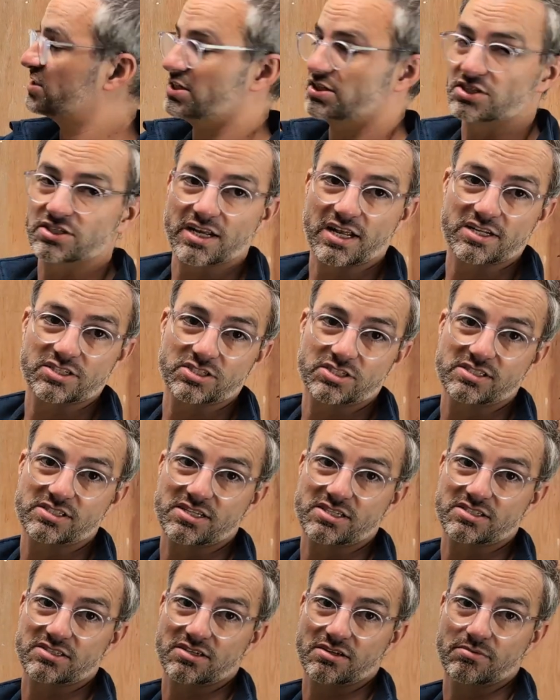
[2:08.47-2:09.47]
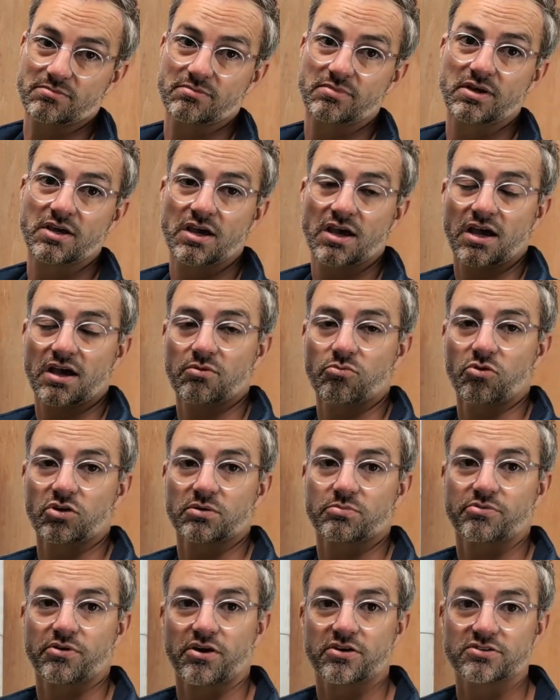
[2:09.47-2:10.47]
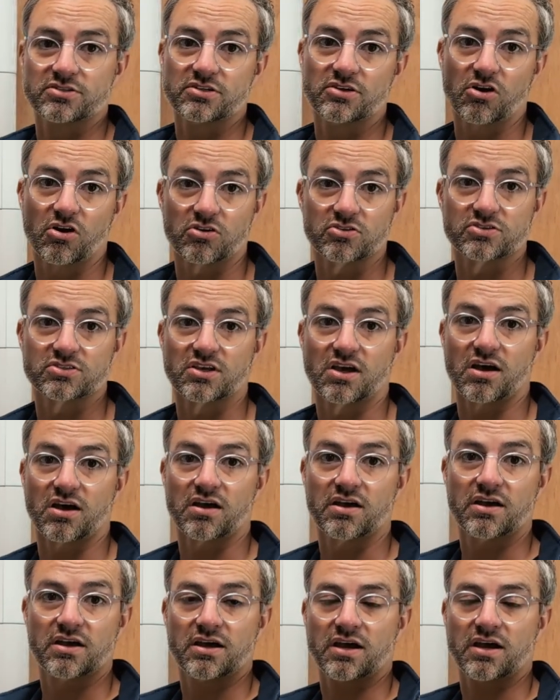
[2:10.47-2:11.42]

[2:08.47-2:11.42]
the Sigenergy System and what the pros and cons are,